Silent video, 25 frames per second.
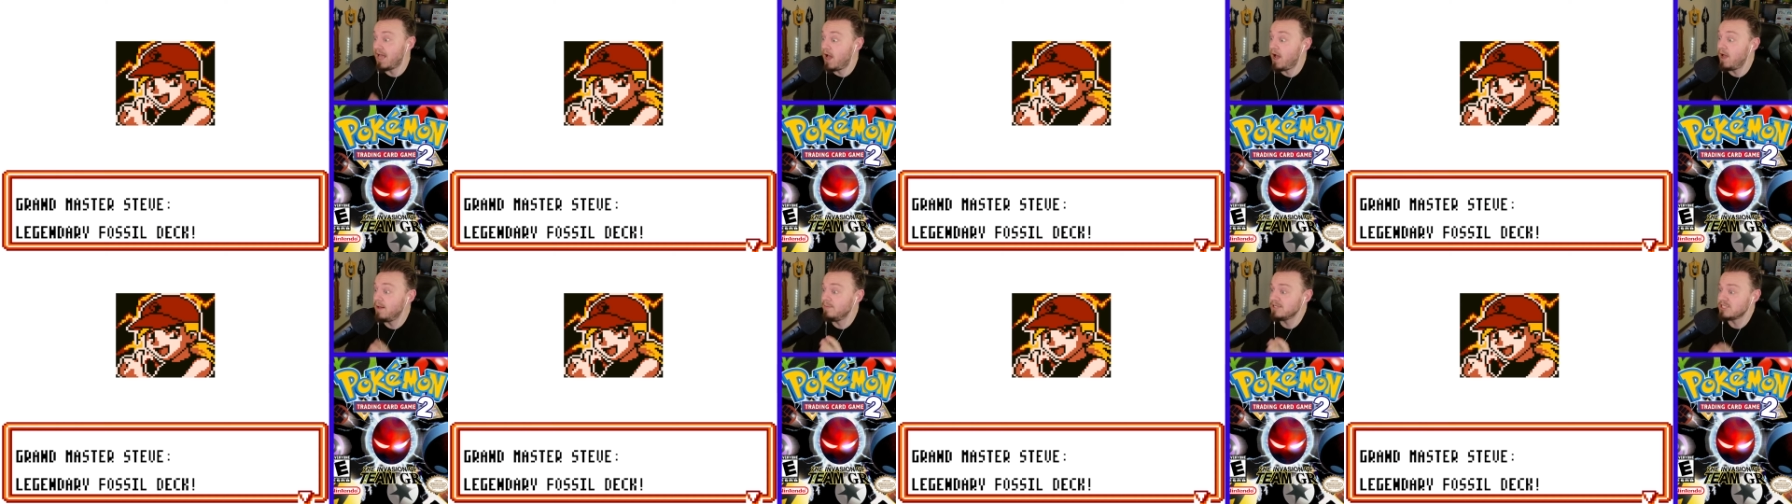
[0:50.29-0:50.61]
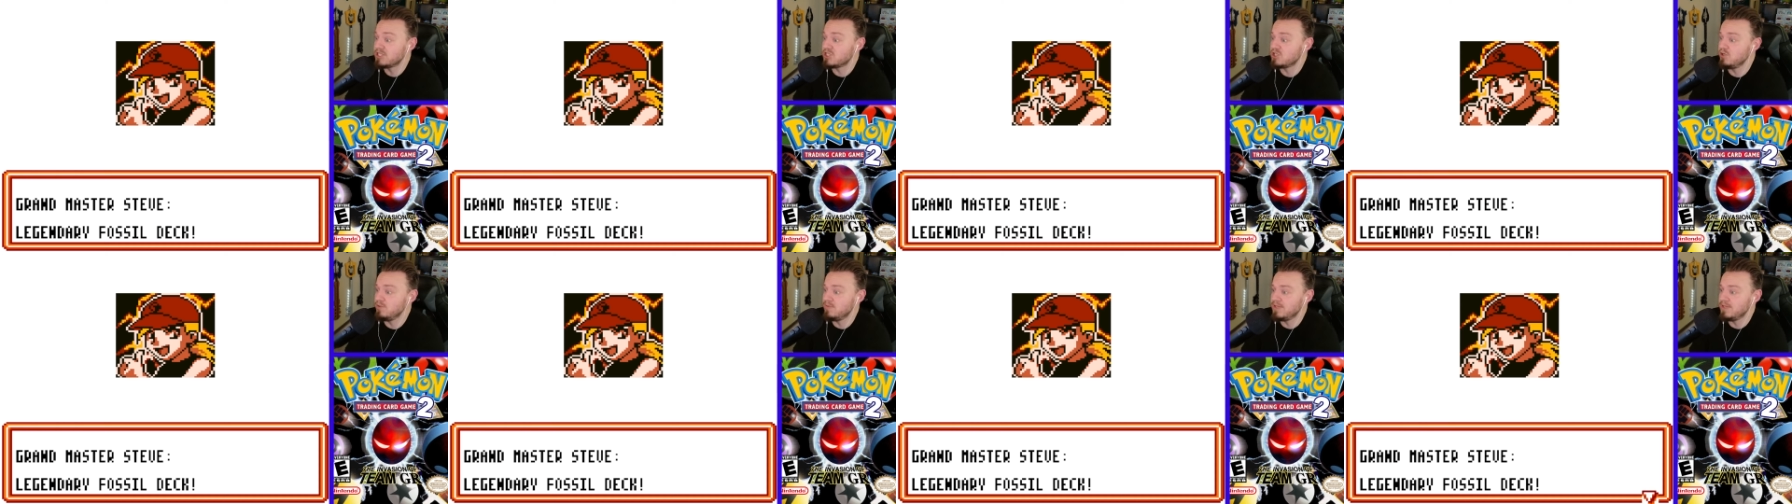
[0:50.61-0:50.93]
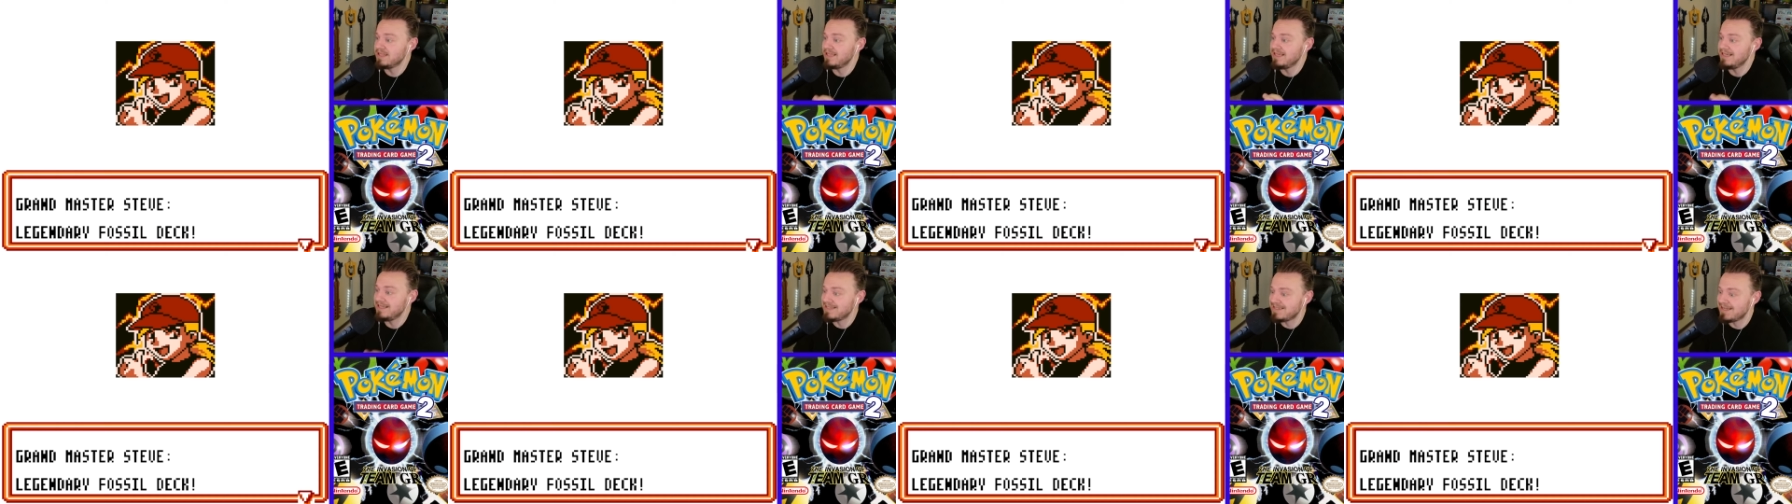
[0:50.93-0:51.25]
I'm assuming
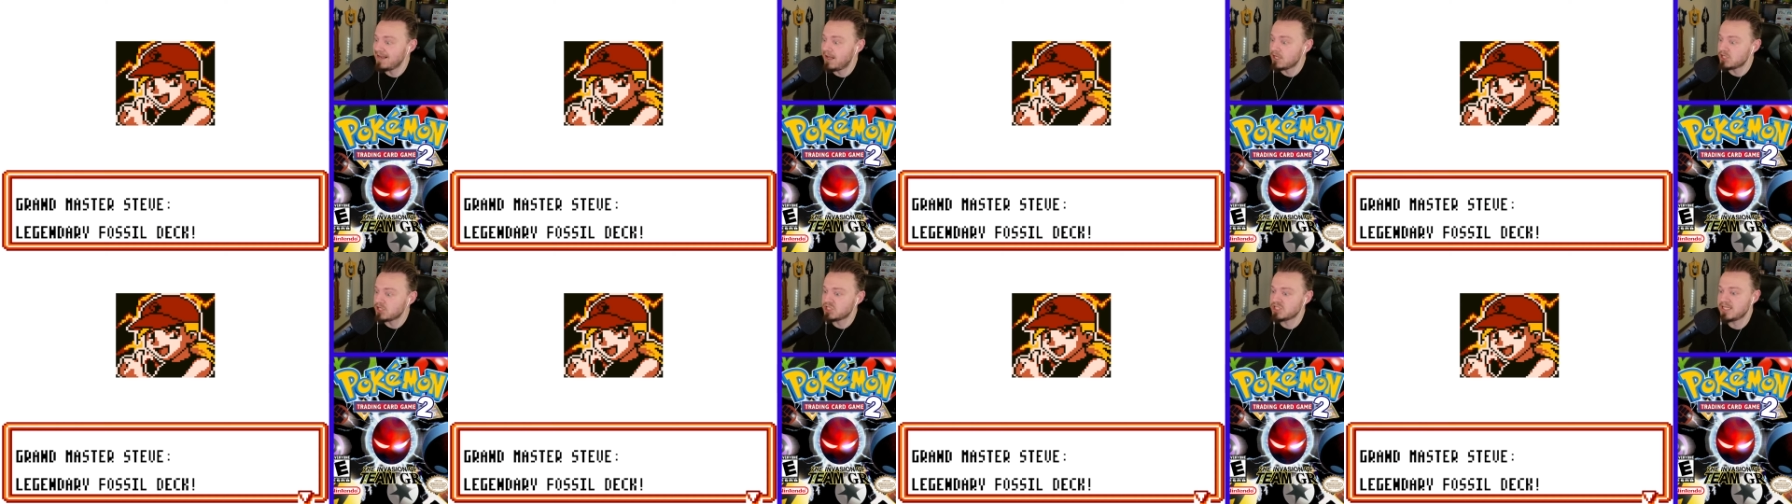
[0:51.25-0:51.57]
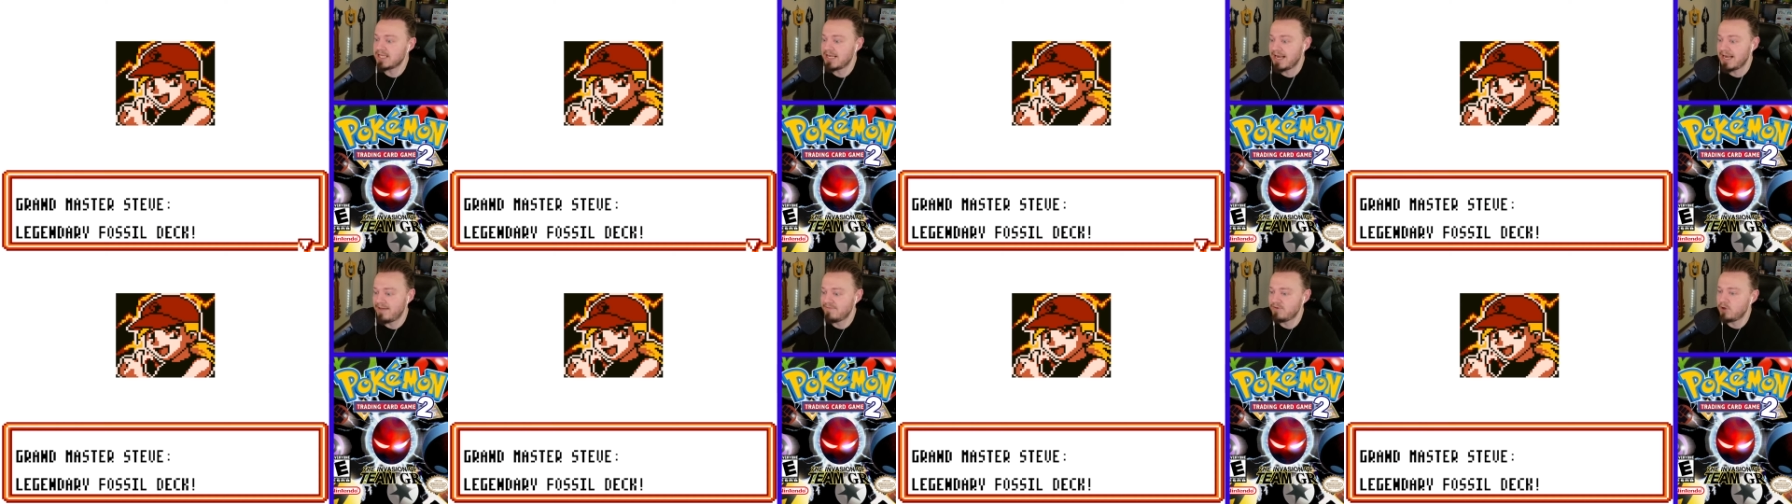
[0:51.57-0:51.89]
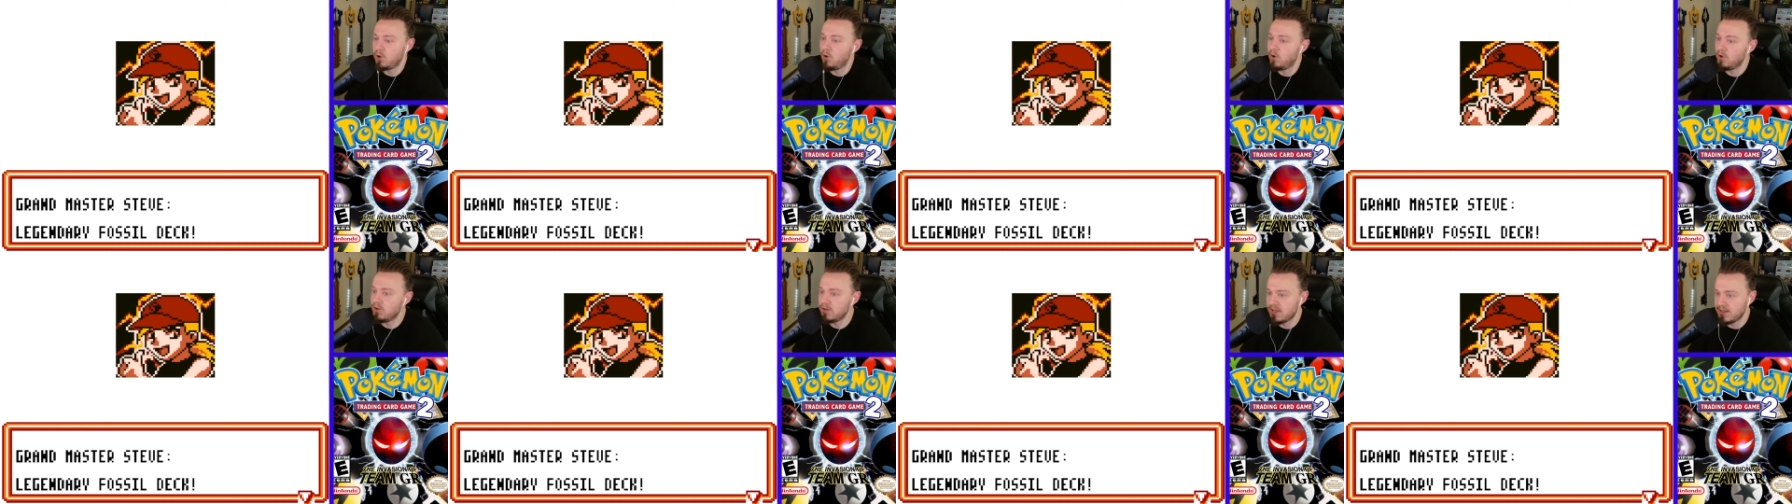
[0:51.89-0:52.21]
that he's not just going to have
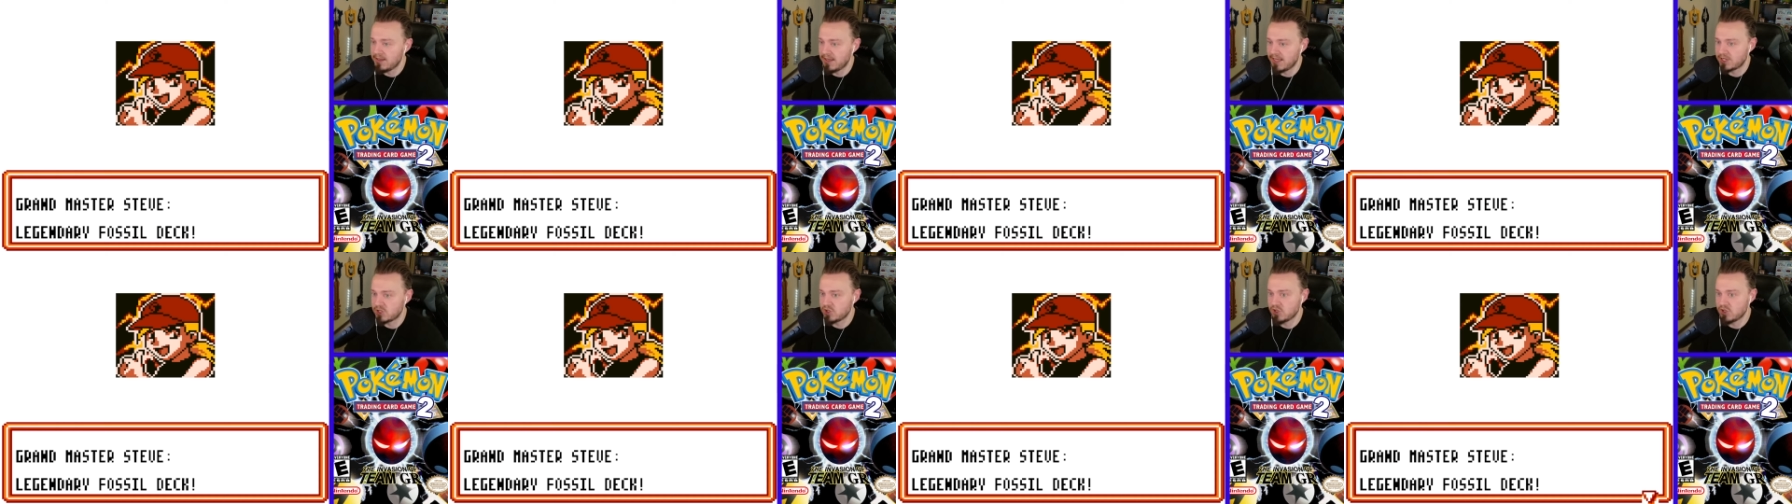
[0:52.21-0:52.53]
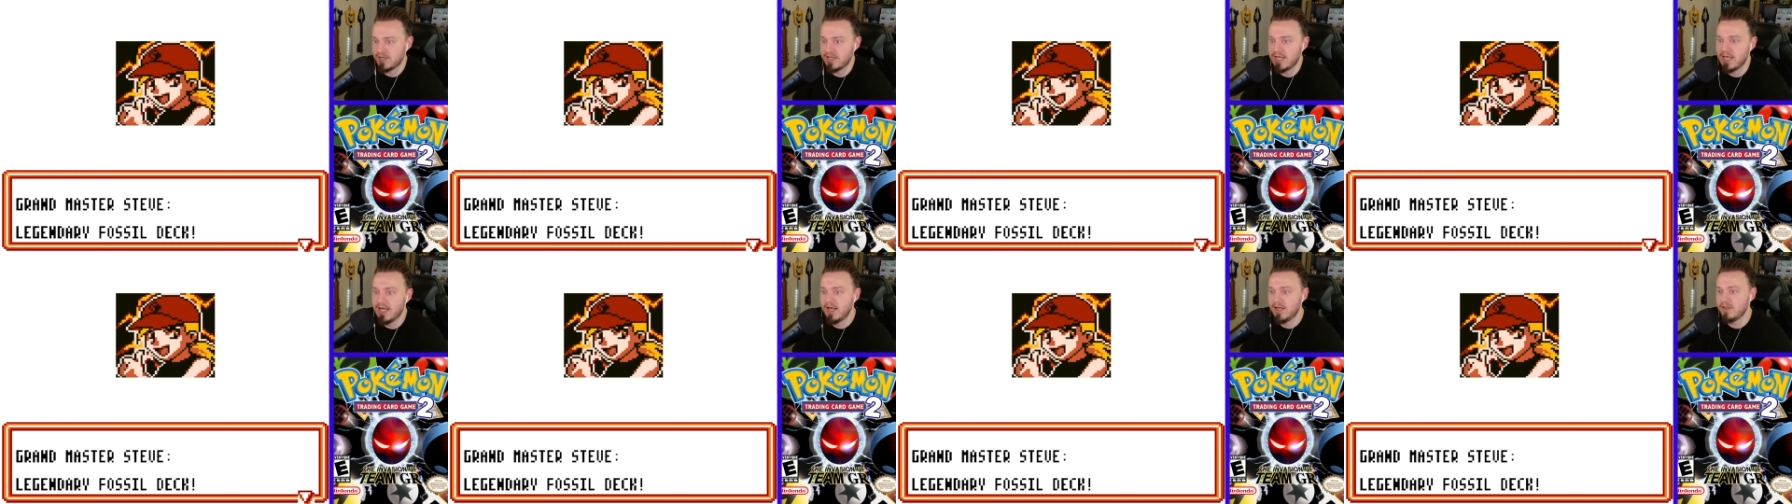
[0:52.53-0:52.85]
all electric.